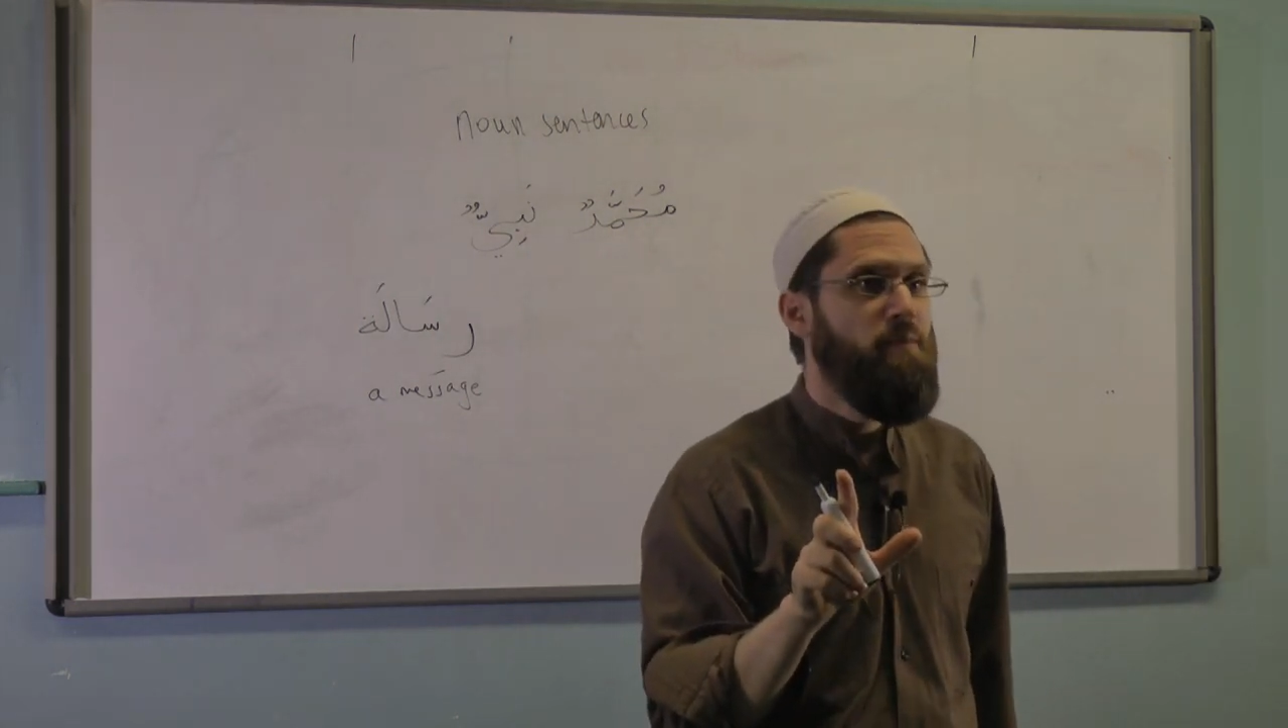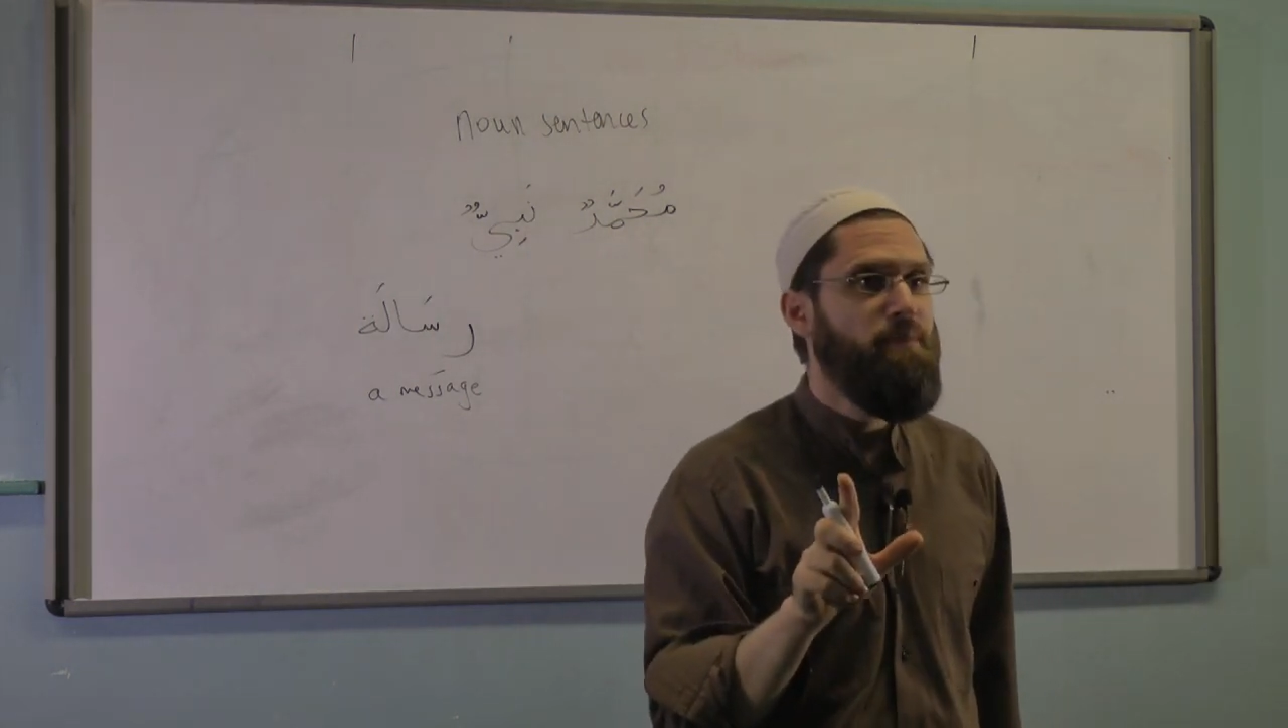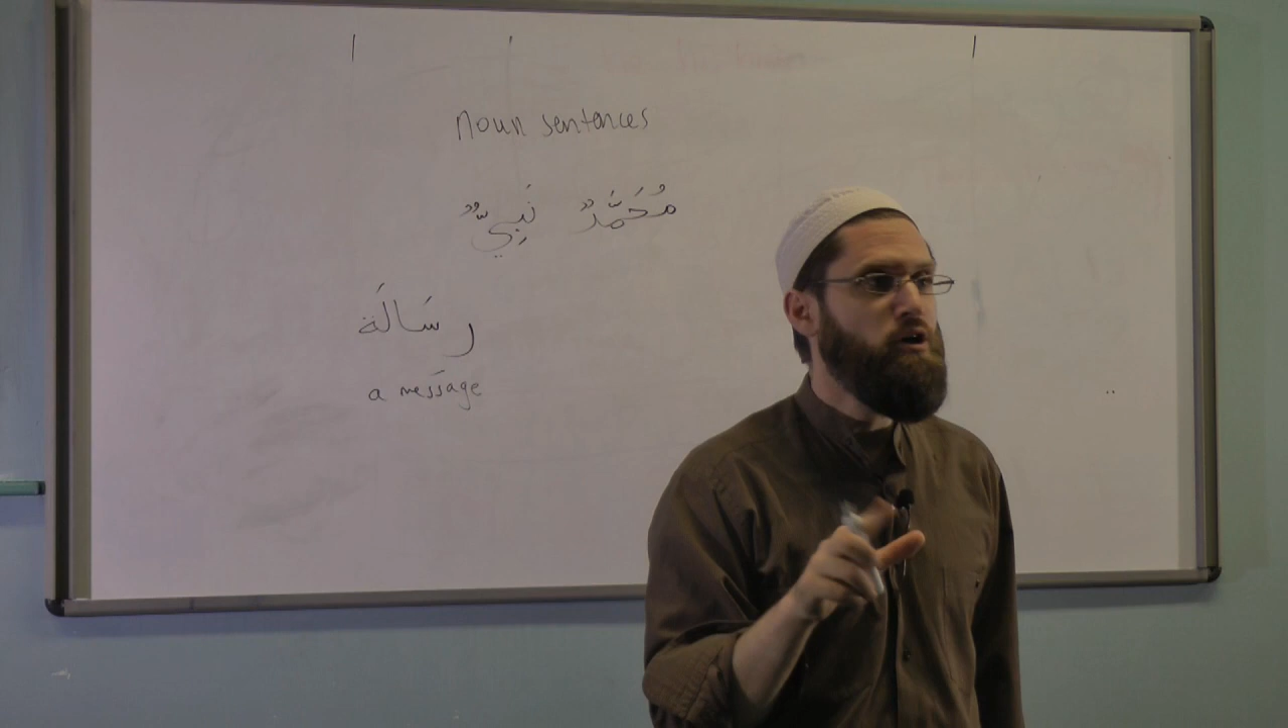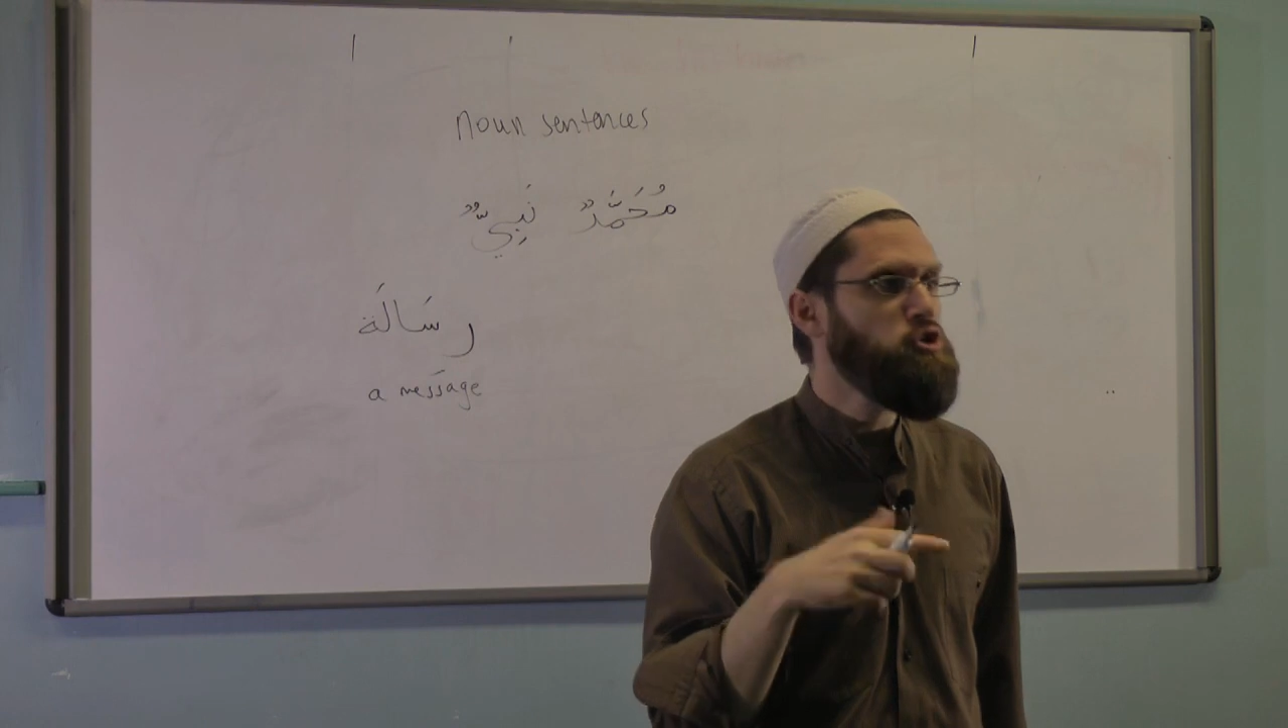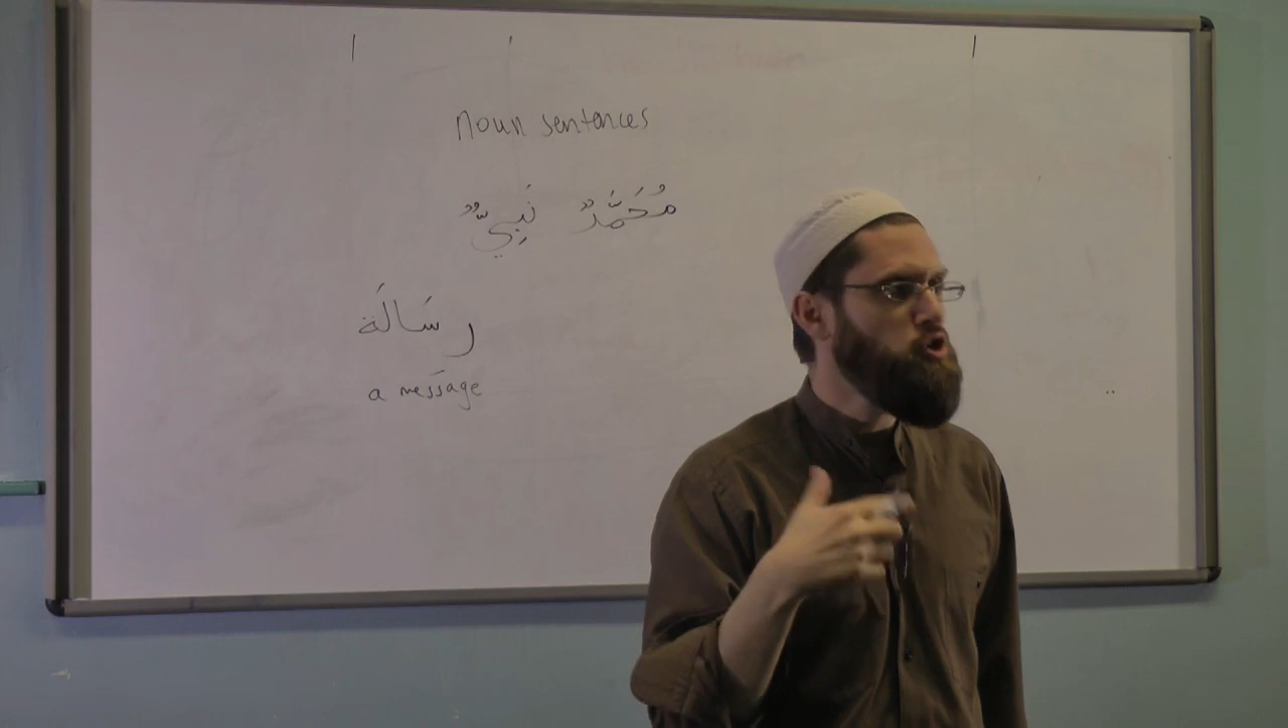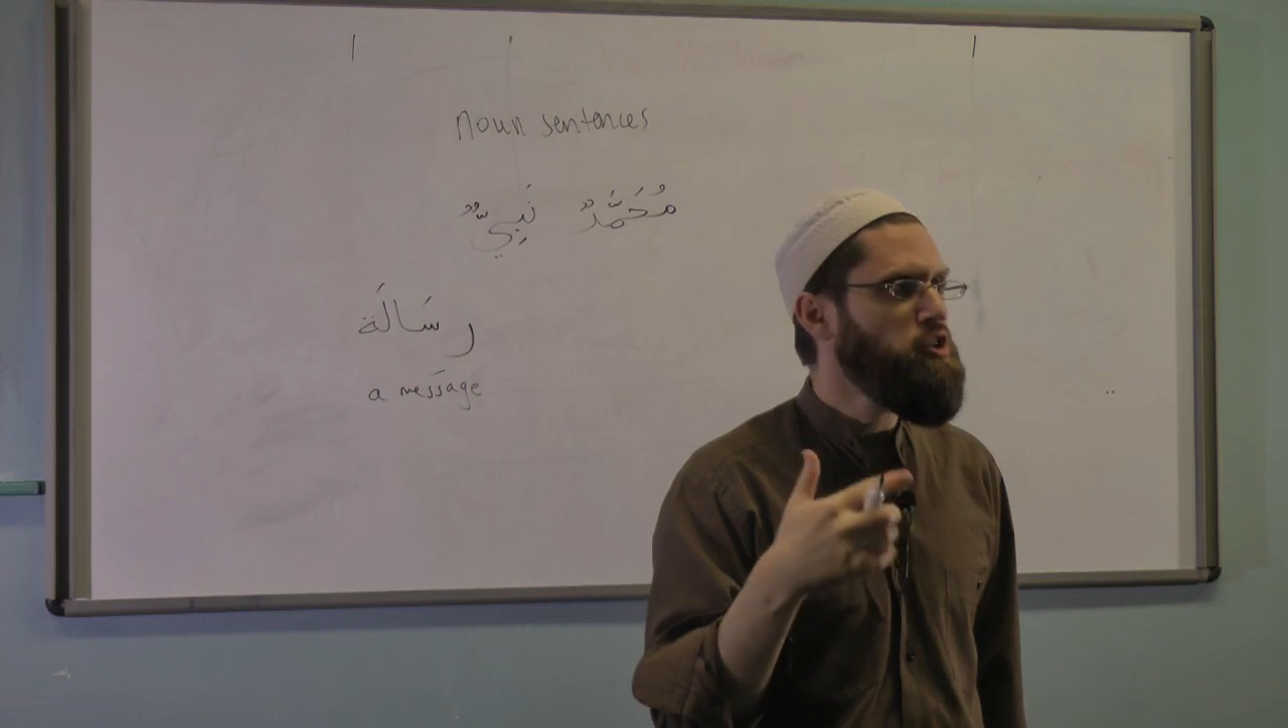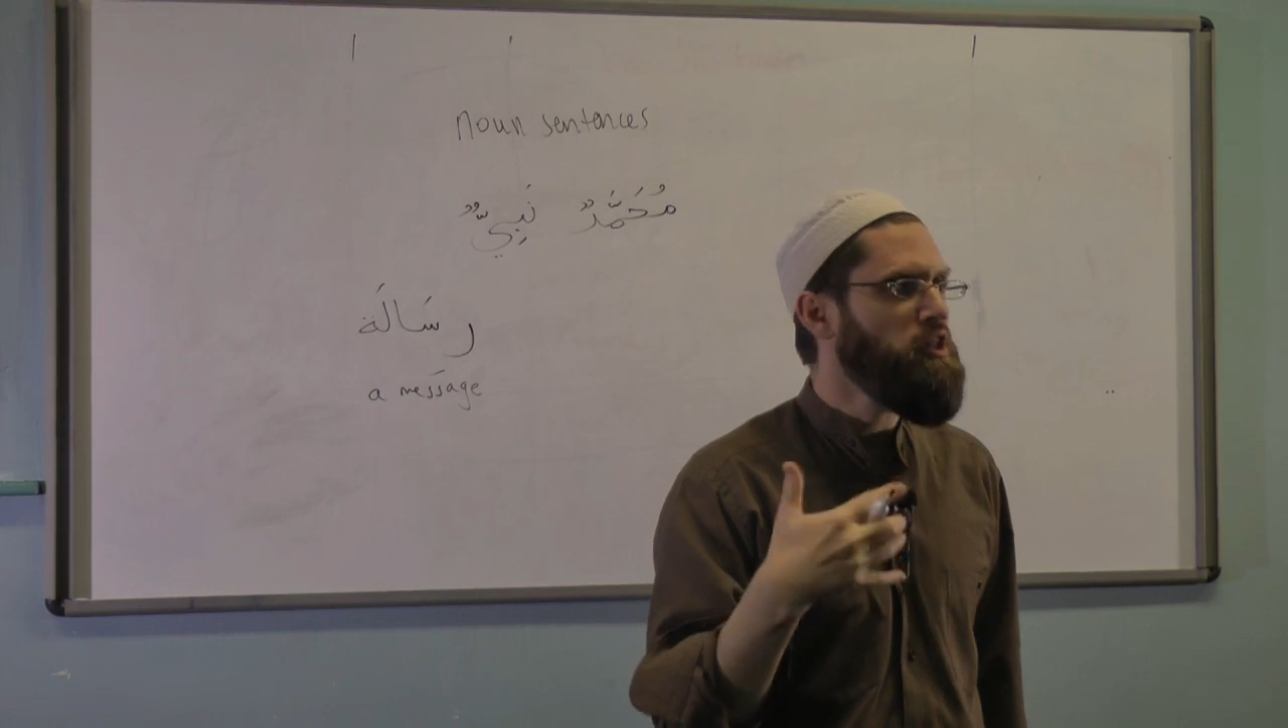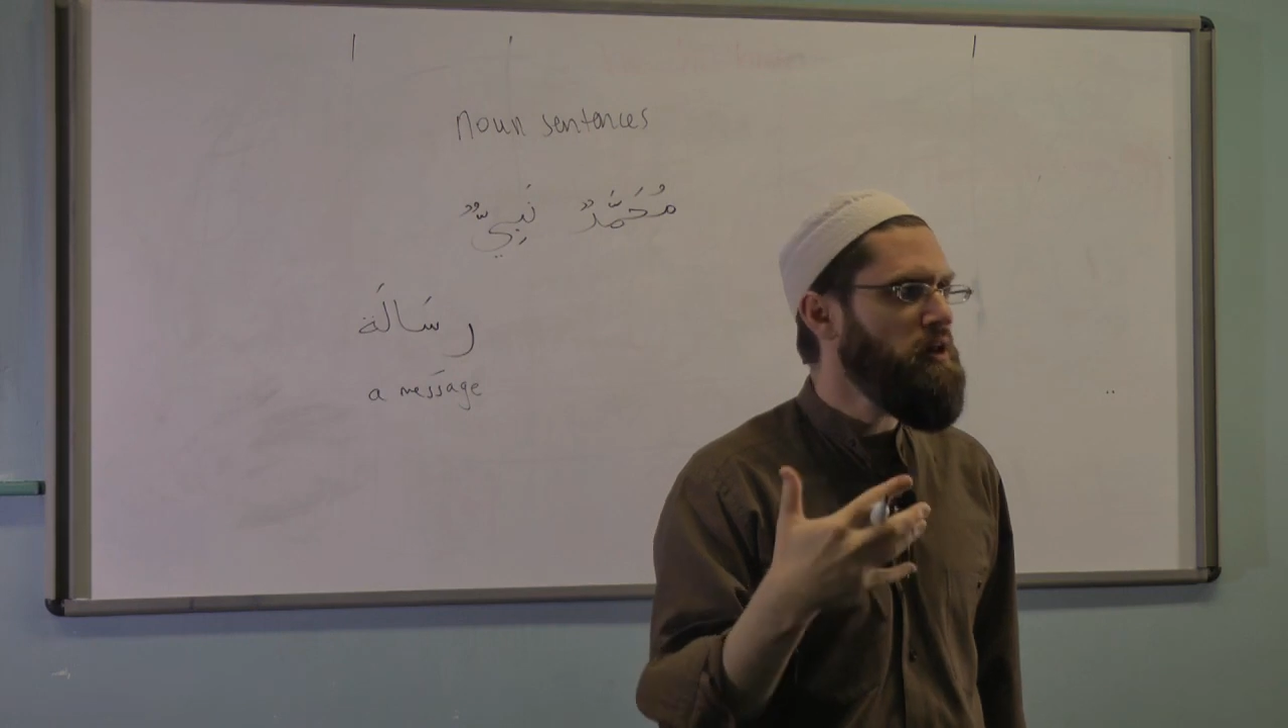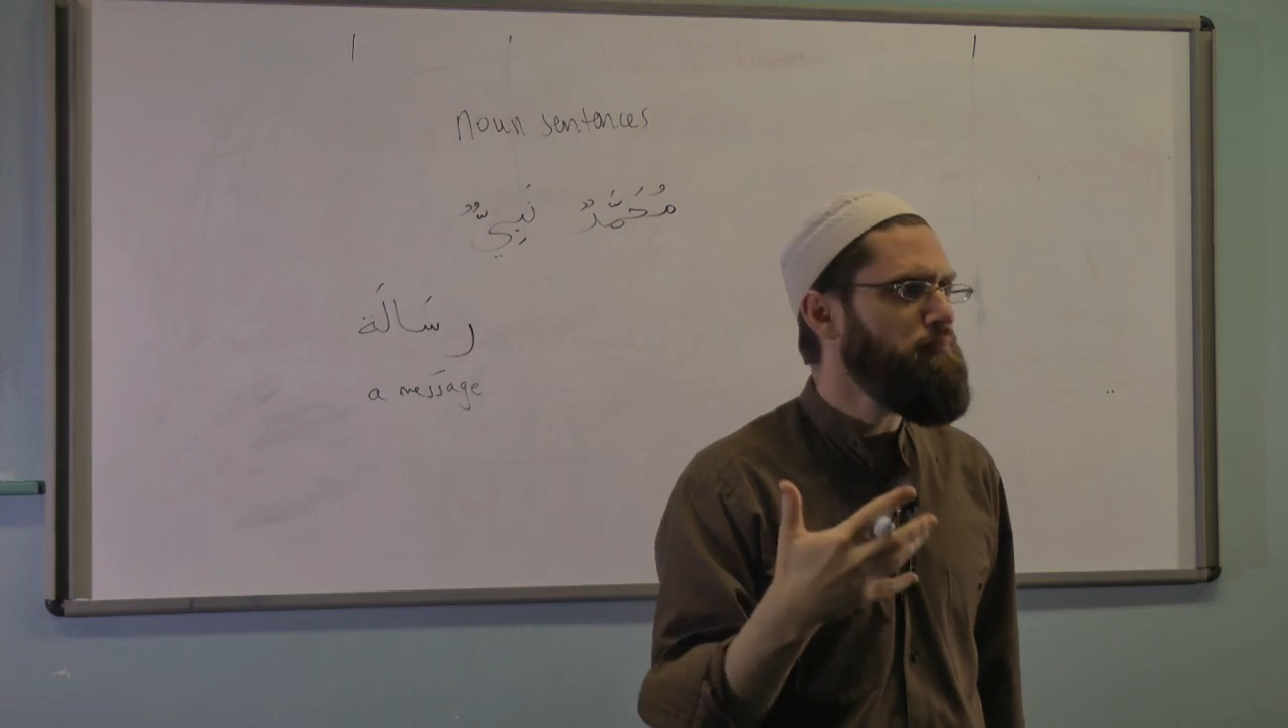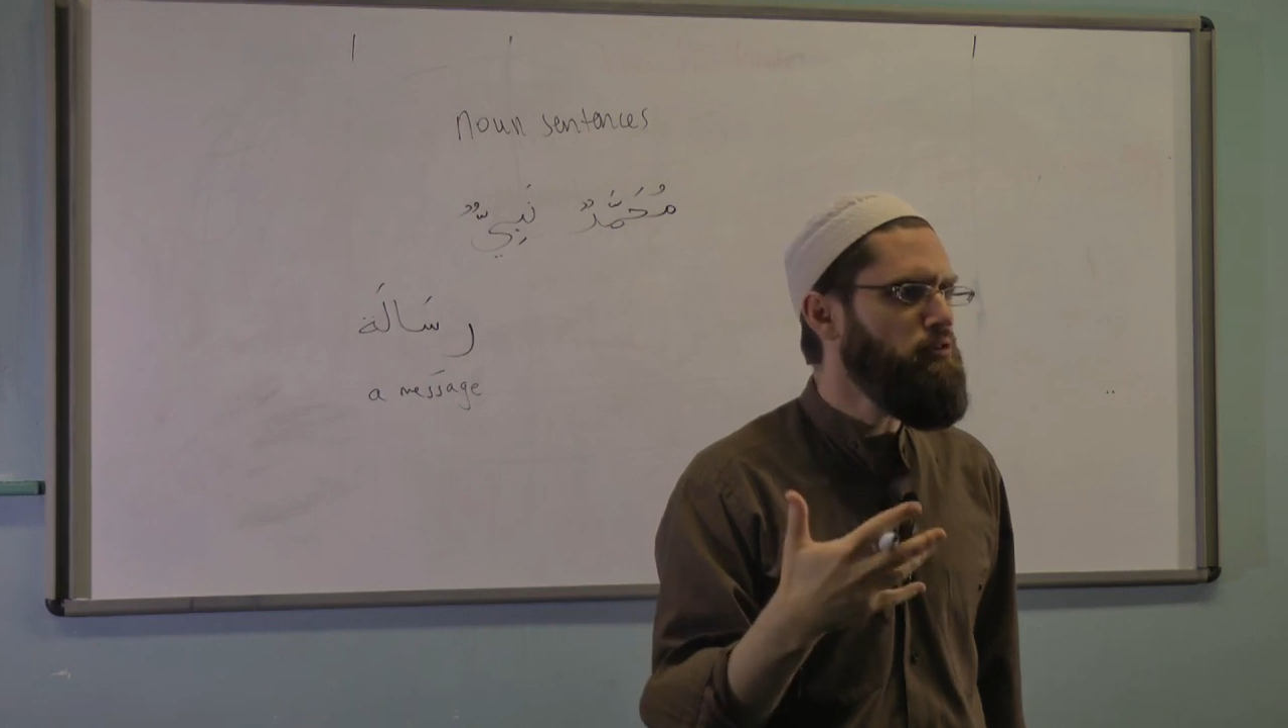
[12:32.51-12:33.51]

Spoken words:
Because you're thinking